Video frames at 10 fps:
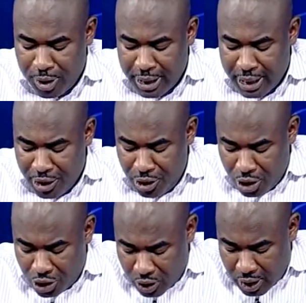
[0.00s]
the
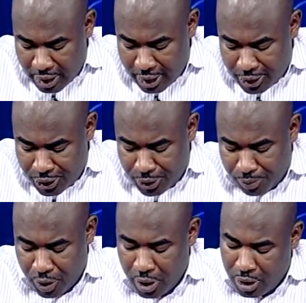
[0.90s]
industrial age,
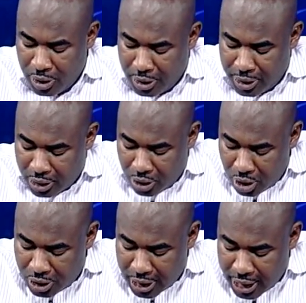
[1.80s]
the
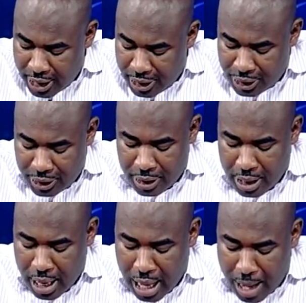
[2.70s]
technology age,
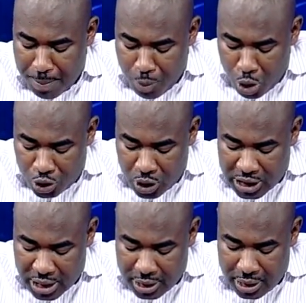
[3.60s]
and most
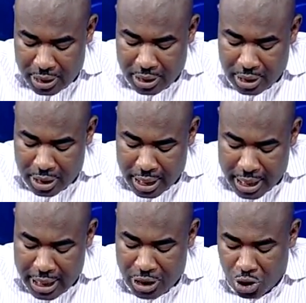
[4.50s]
recently, the
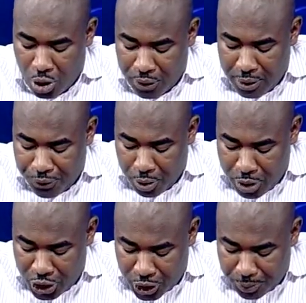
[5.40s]
age of
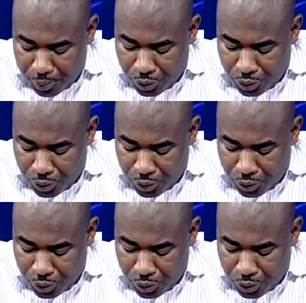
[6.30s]
information.